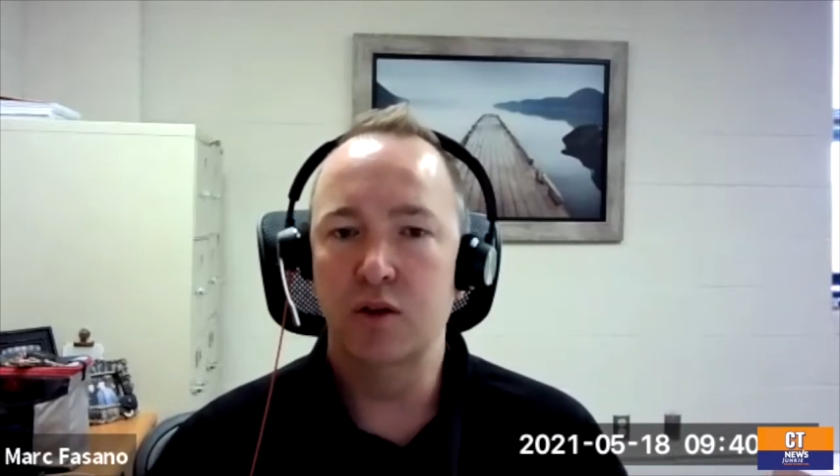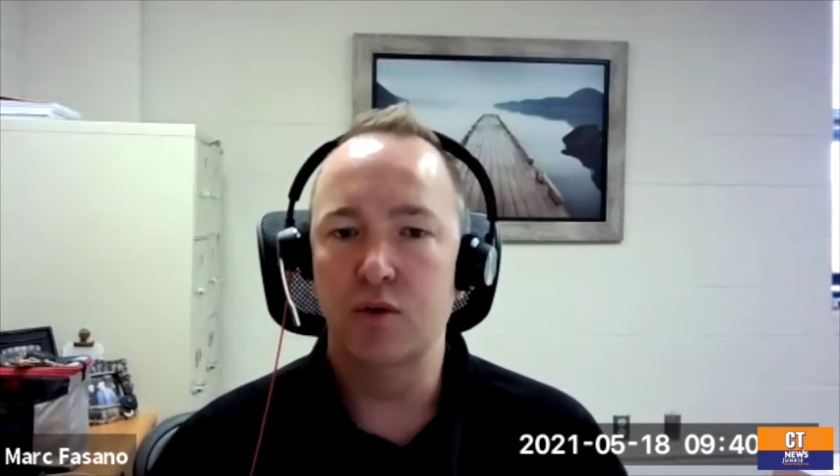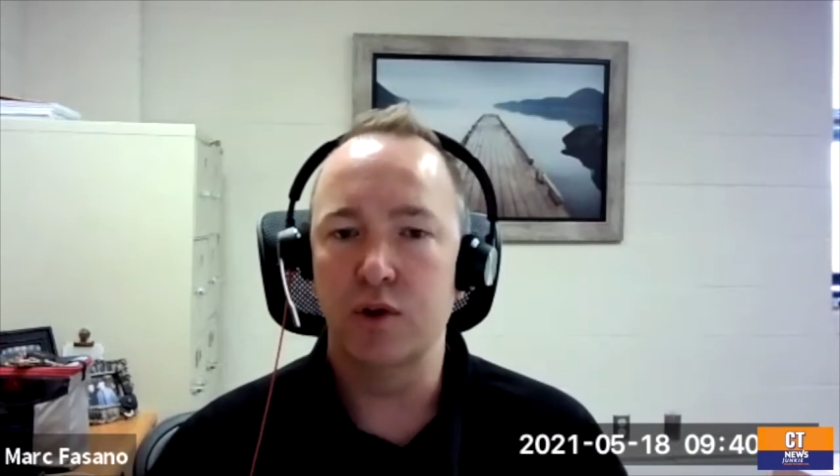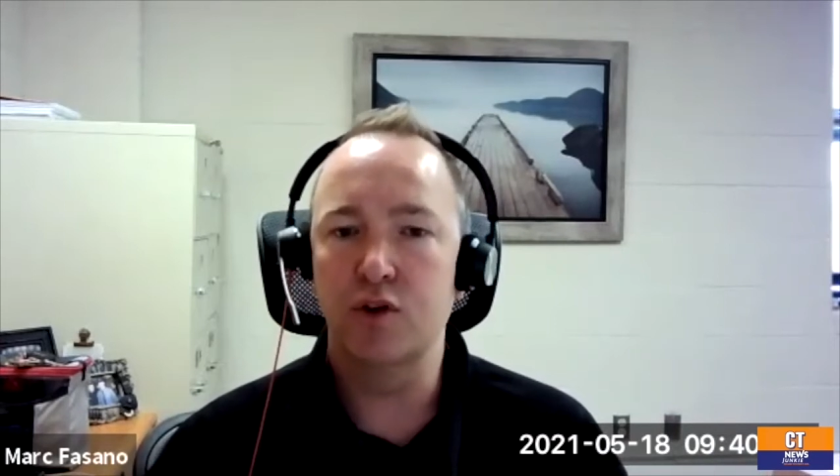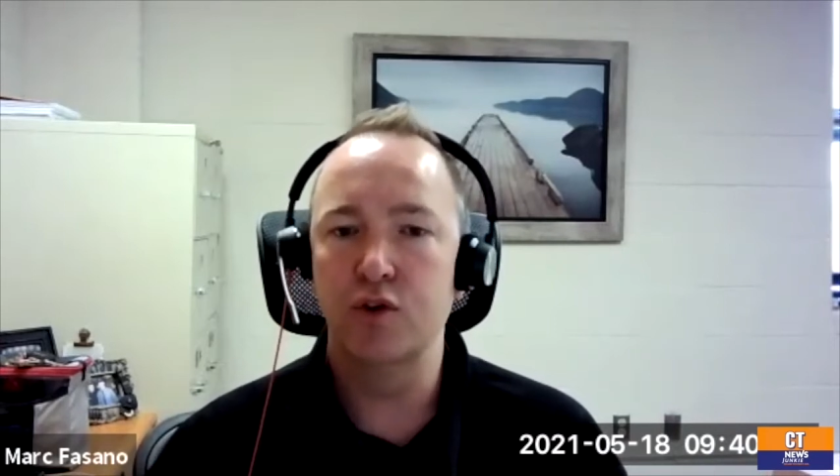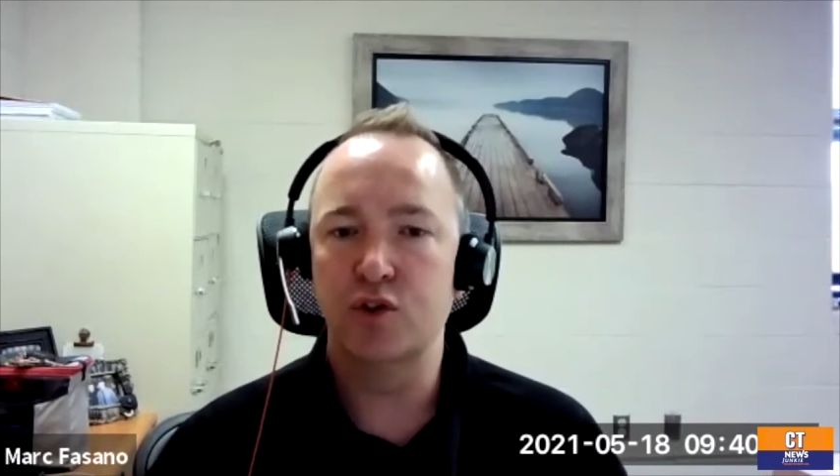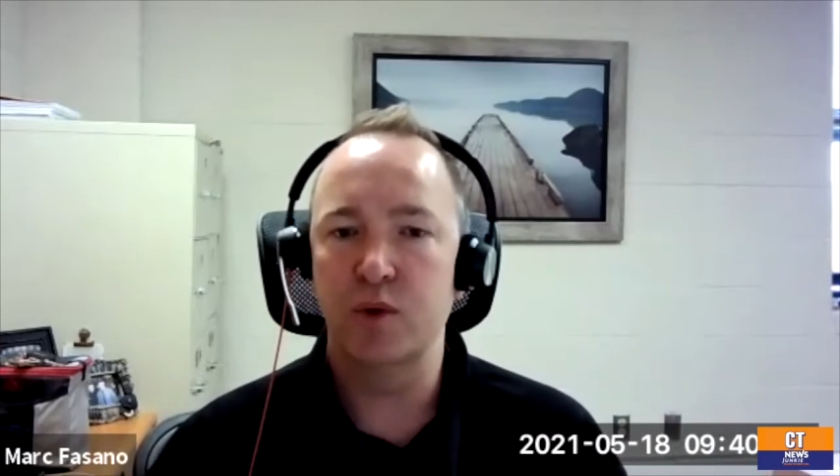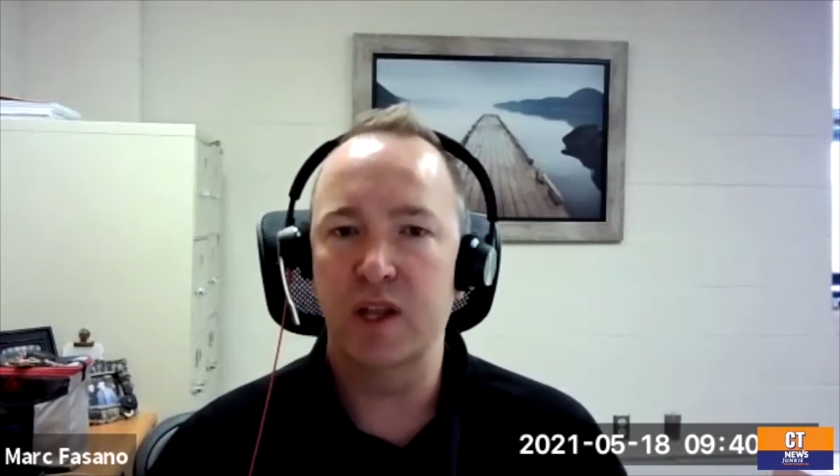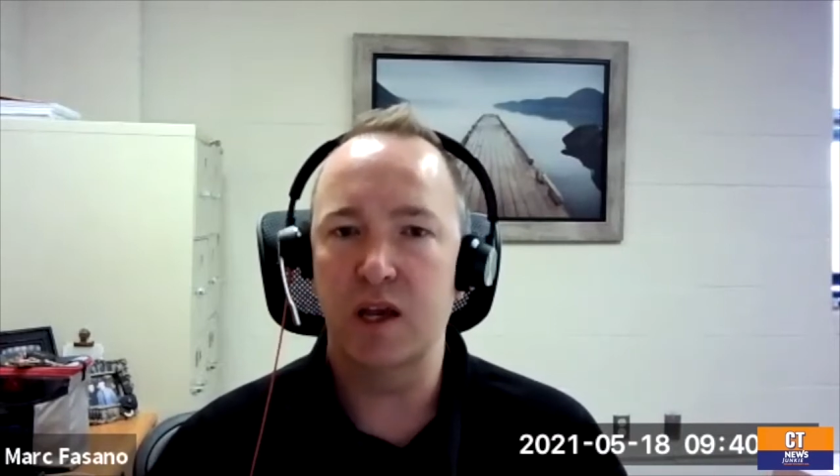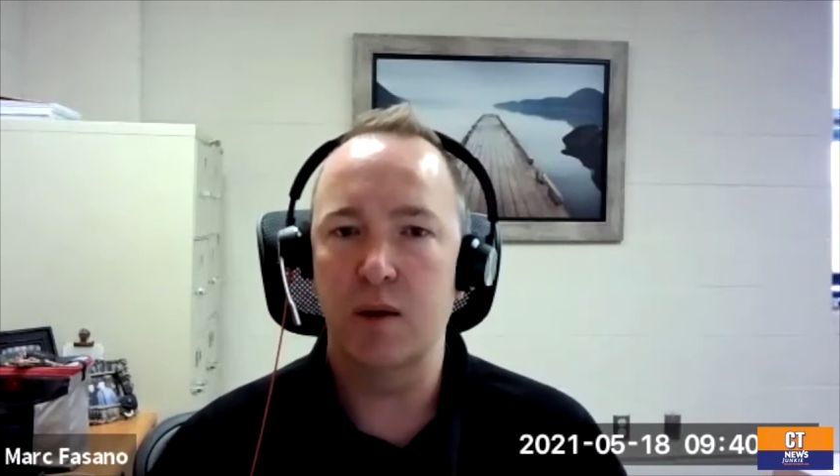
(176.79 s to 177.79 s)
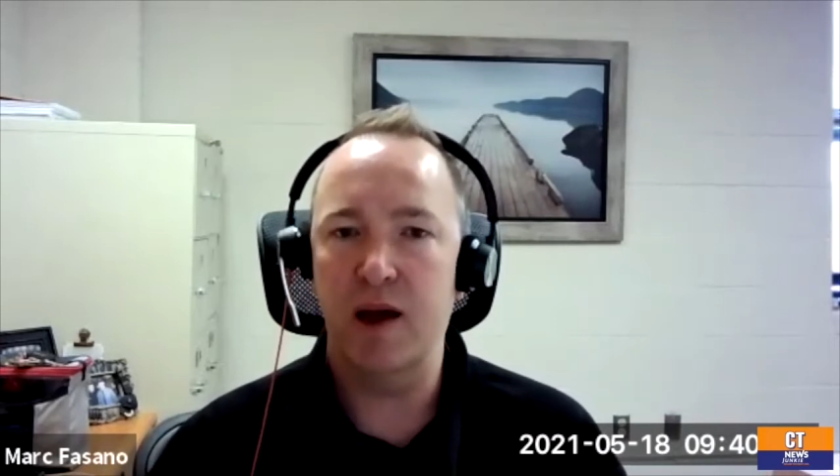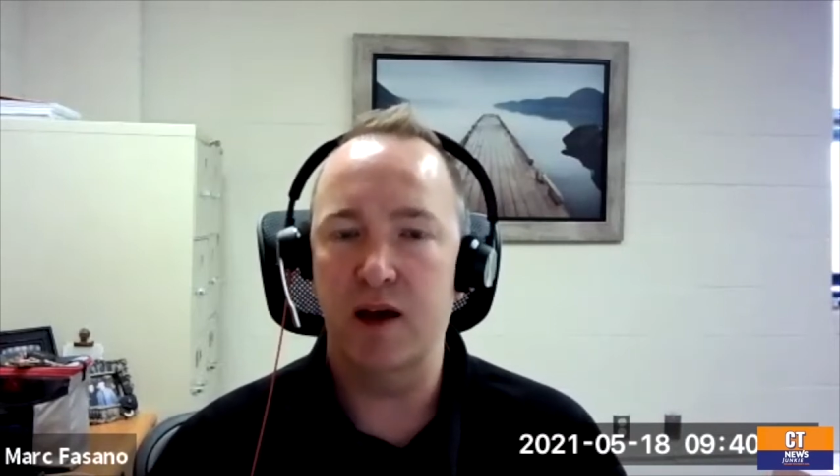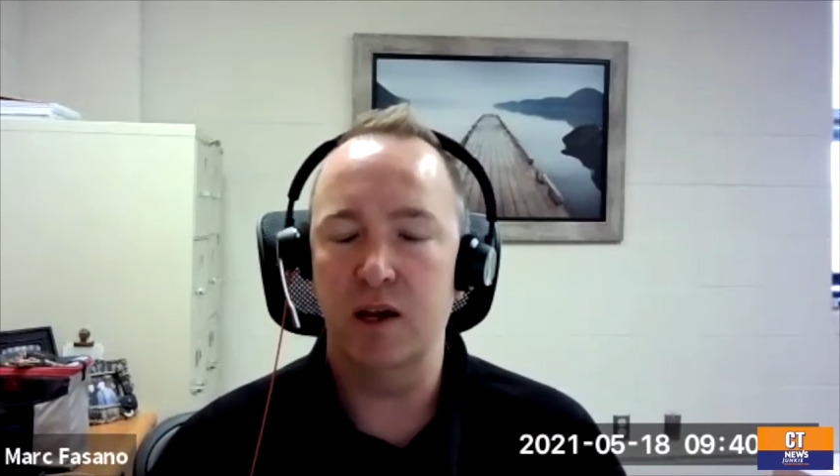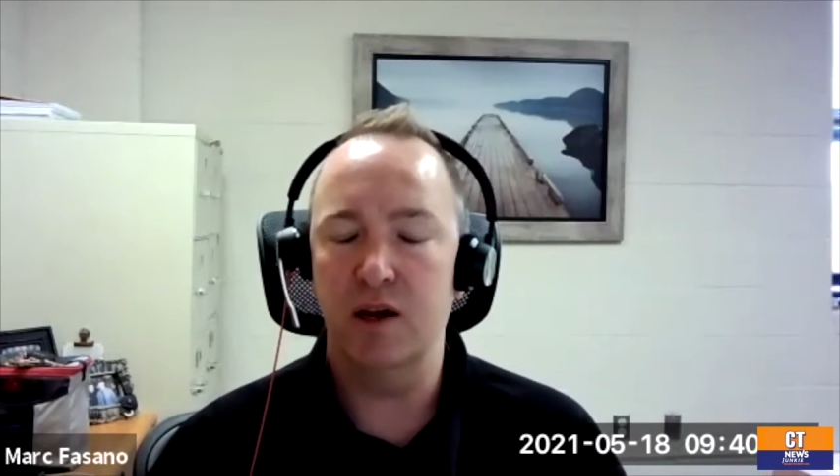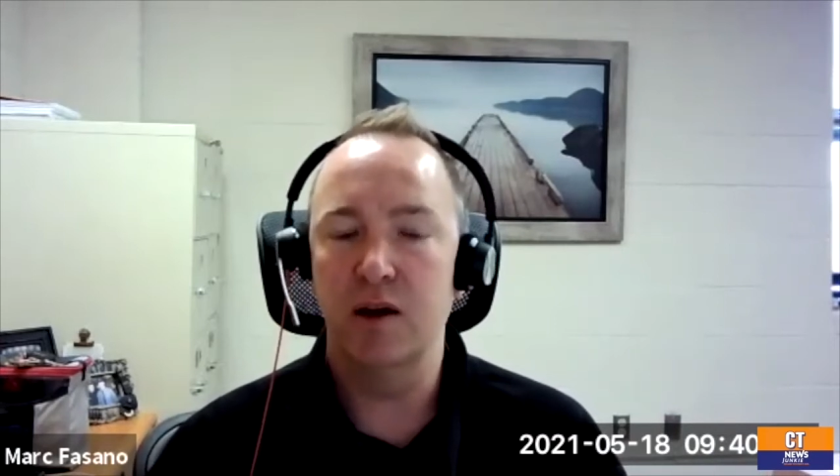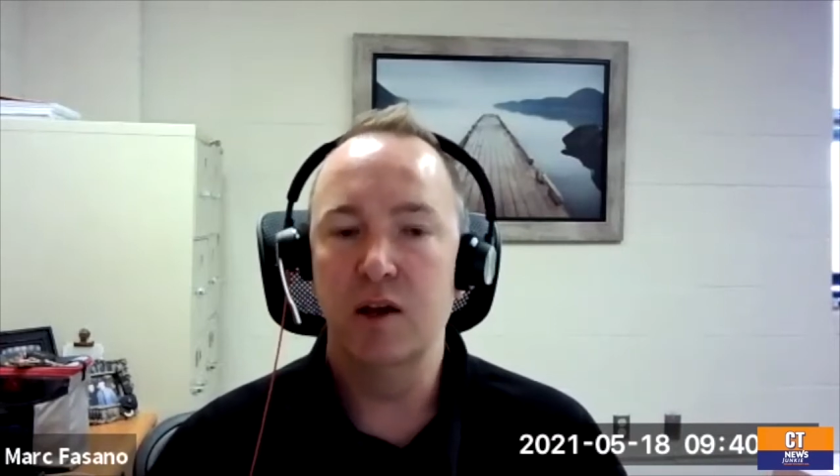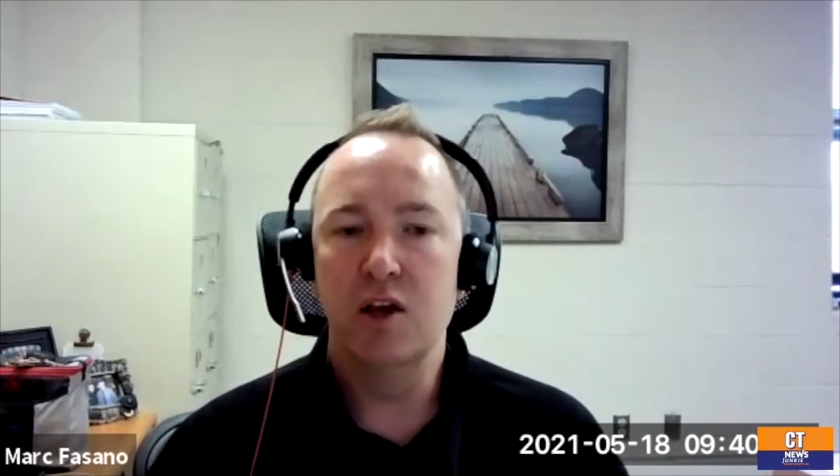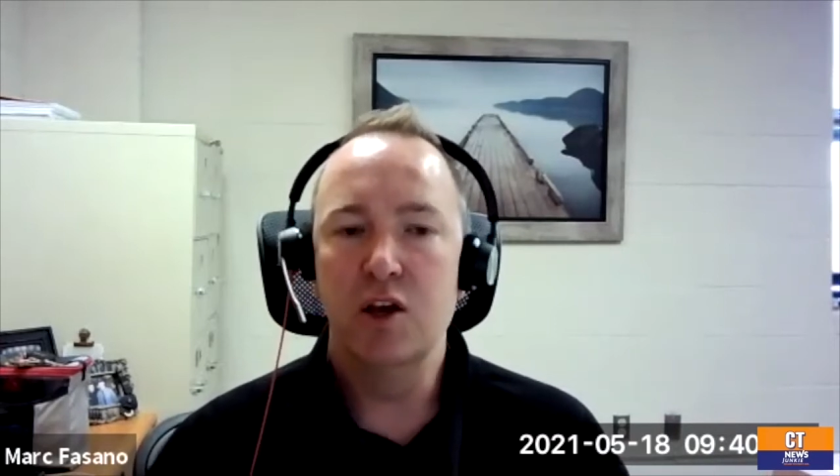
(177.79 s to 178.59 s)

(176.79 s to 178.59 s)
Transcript: the recruits when they come out of here.